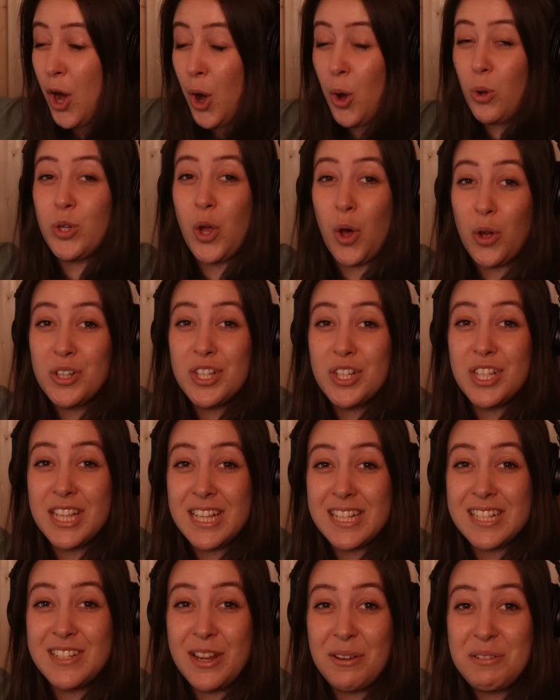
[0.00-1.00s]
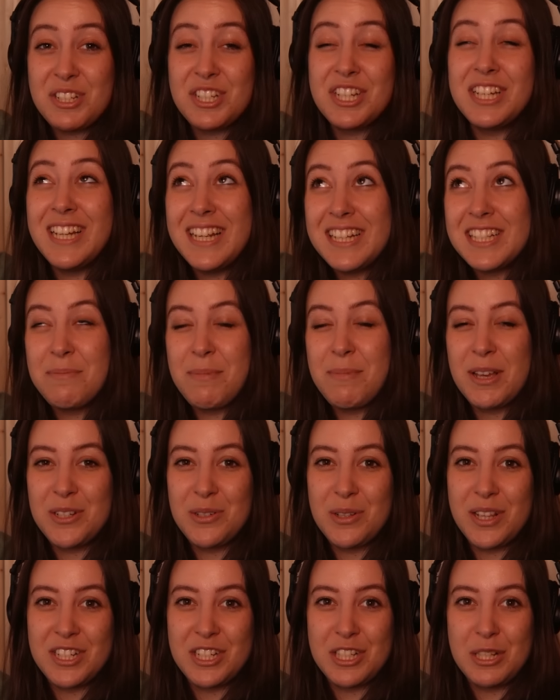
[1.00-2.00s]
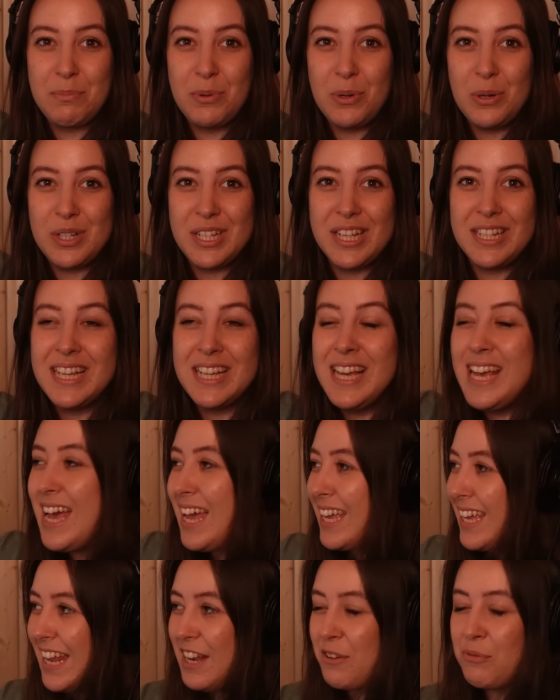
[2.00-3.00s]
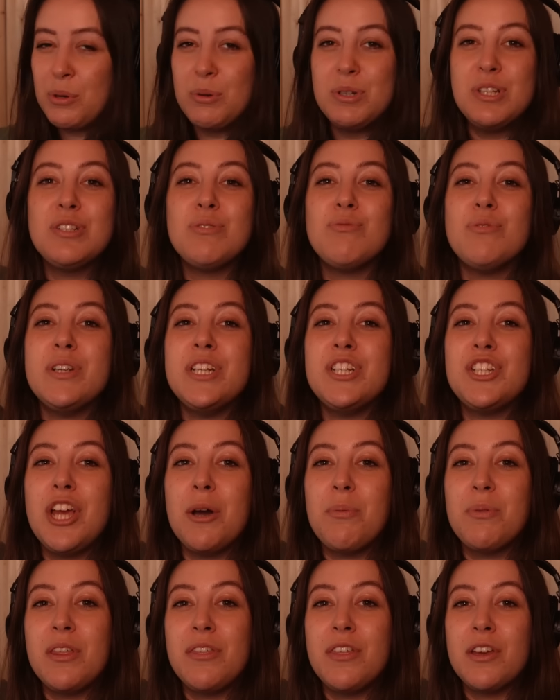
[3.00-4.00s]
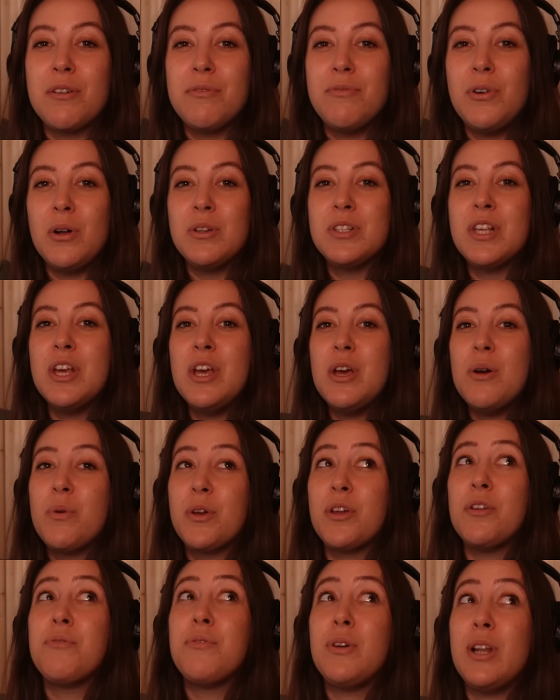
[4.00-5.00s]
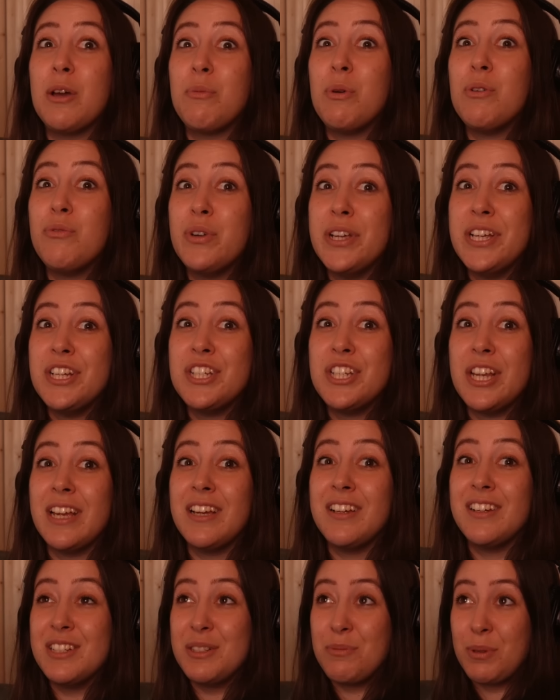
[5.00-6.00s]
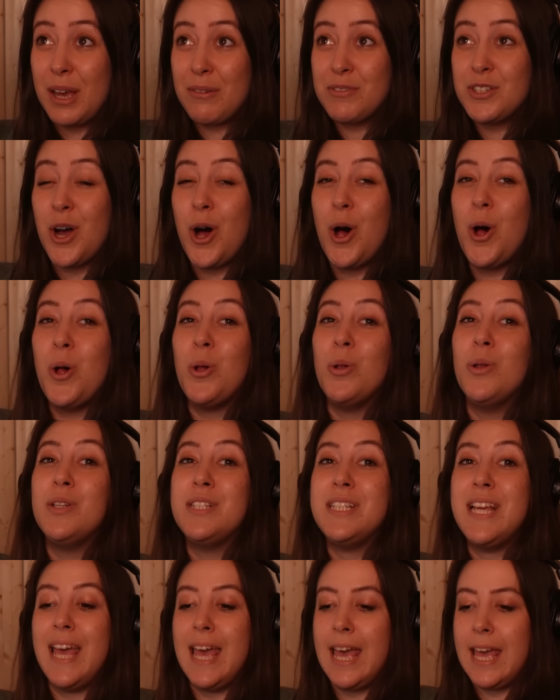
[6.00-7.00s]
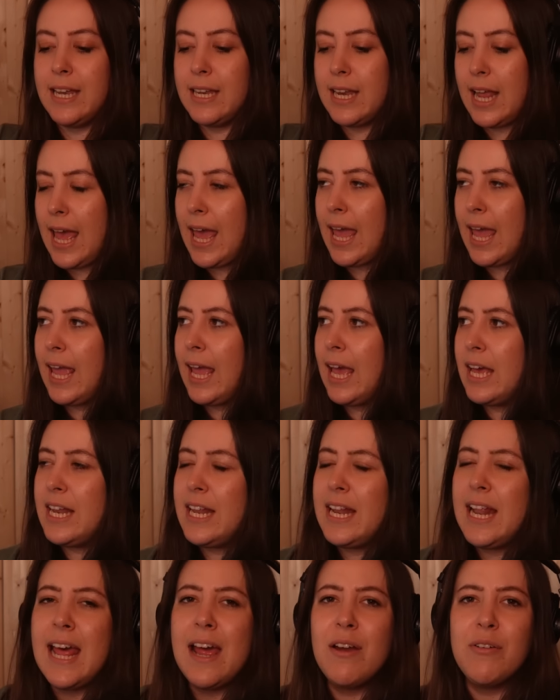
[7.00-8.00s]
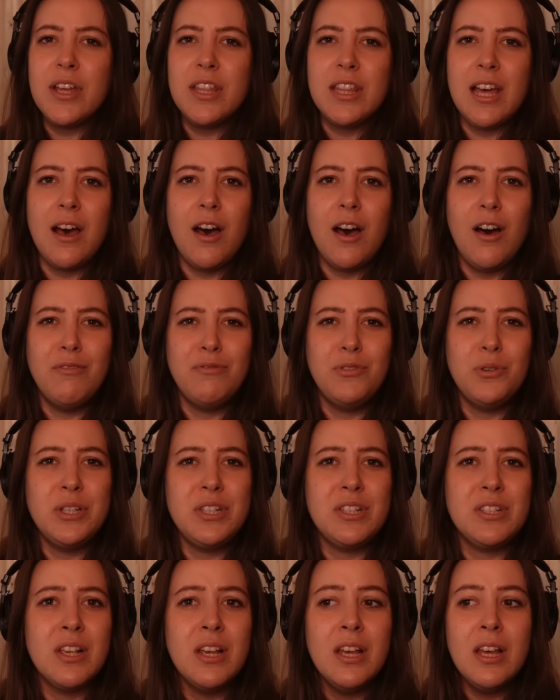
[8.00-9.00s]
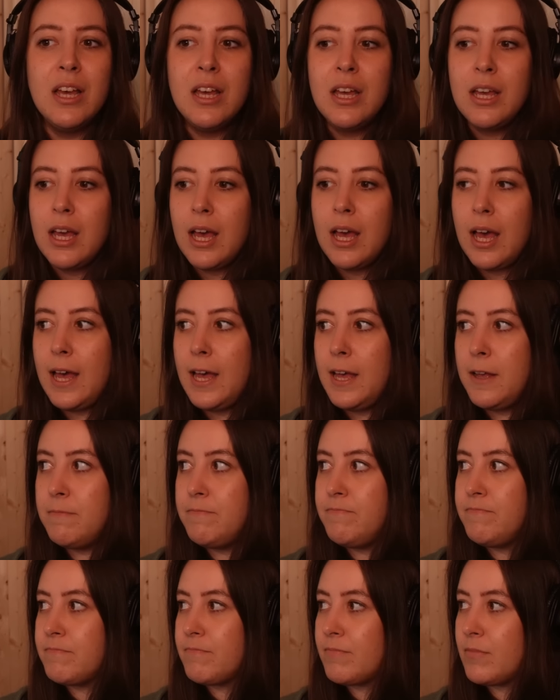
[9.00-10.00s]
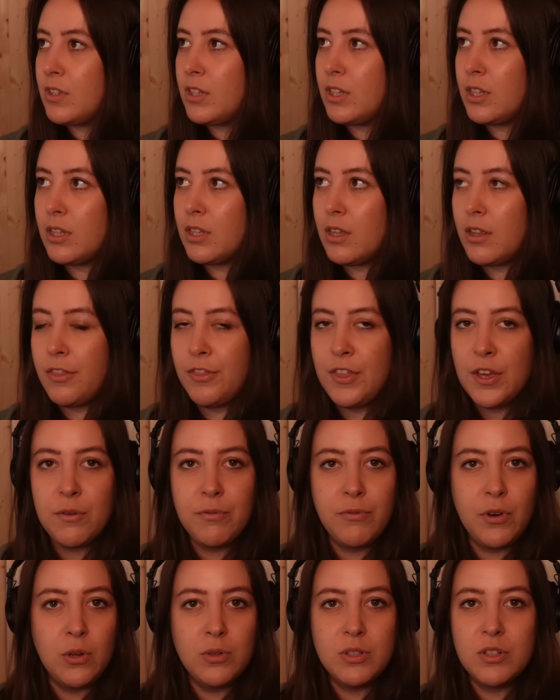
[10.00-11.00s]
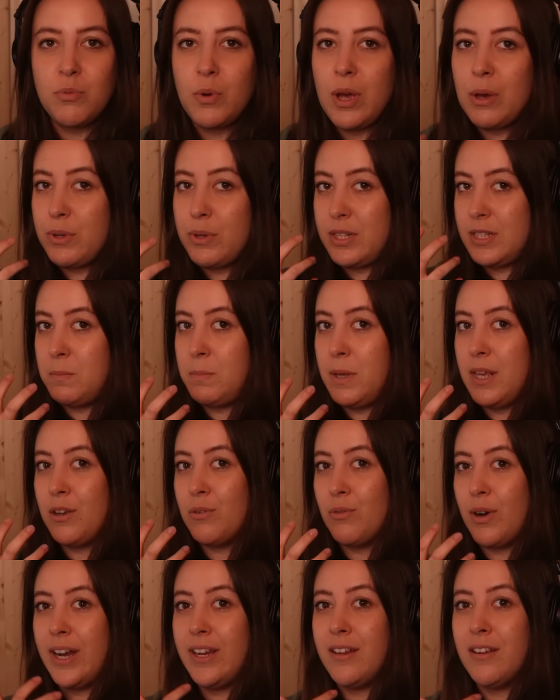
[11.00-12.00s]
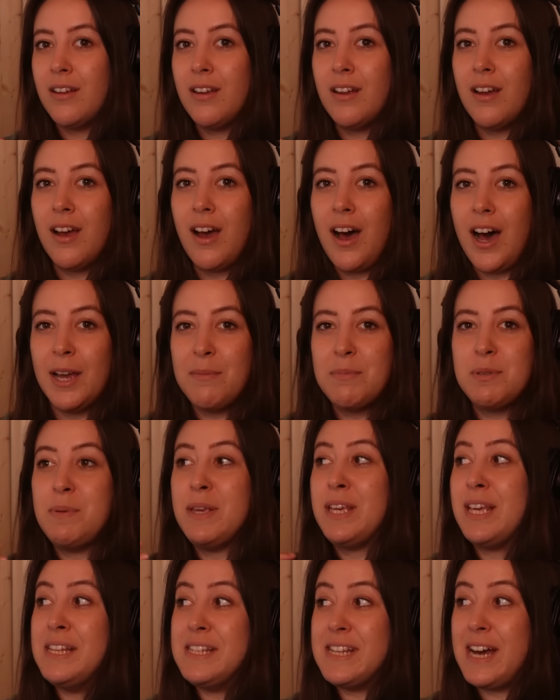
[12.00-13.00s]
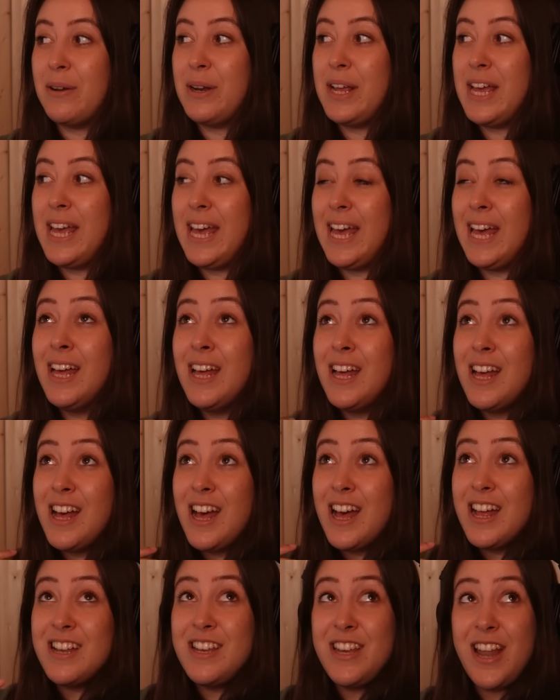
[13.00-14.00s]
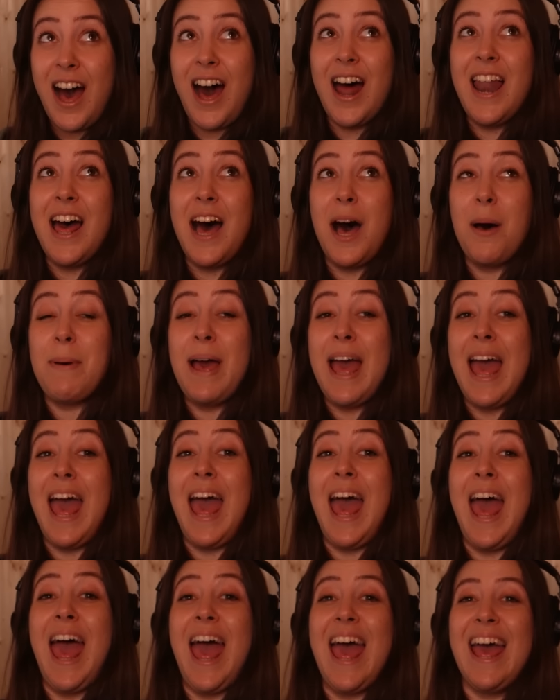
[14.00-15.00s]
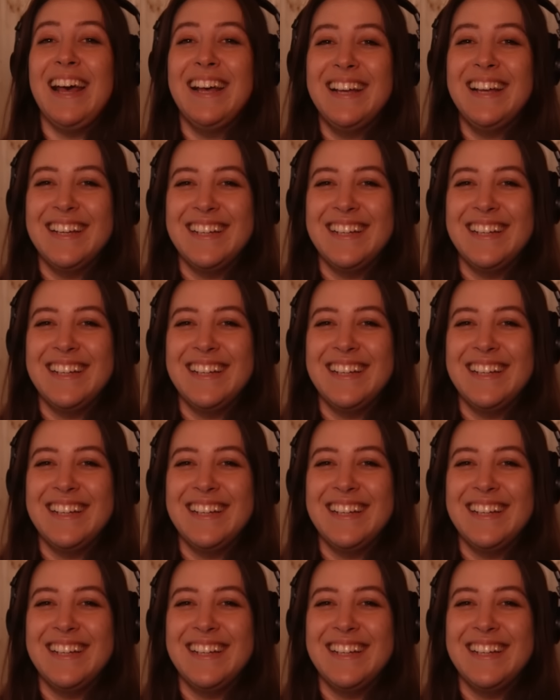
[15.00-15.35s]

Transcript: hold onto these notes, she needs to make sure that she's supported. Again, if we were just reaching up with the thicker folds, we're going to feel like we're reaching because we have to hold it in an area that our voice, thick folds is where we speak, right? I'm speaking down here, not up here.